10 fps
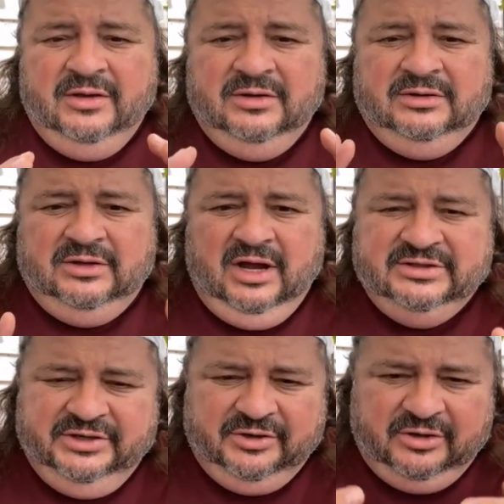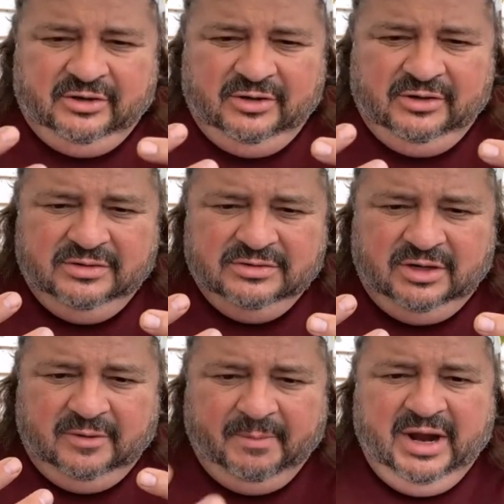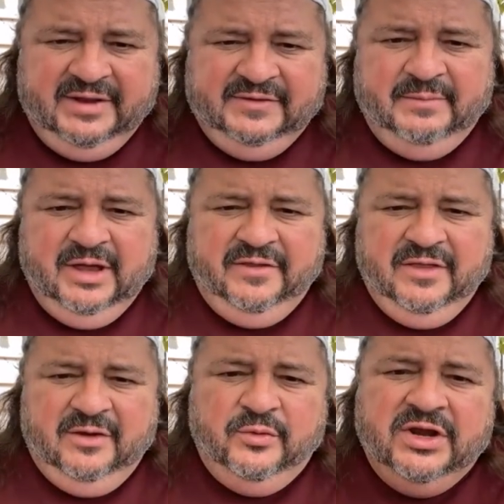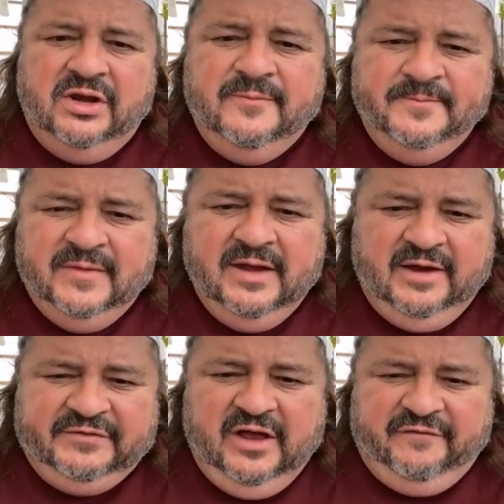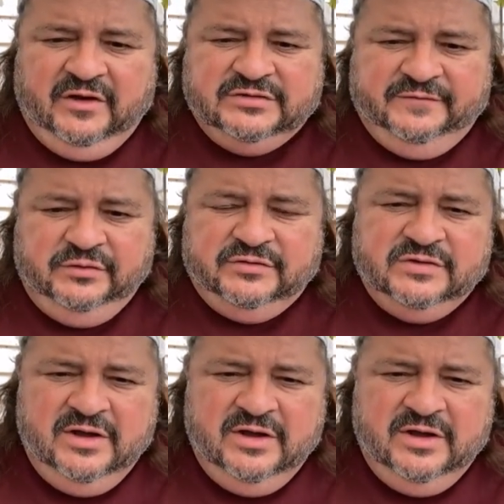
locked in our minds about that we have to have fossil fuels,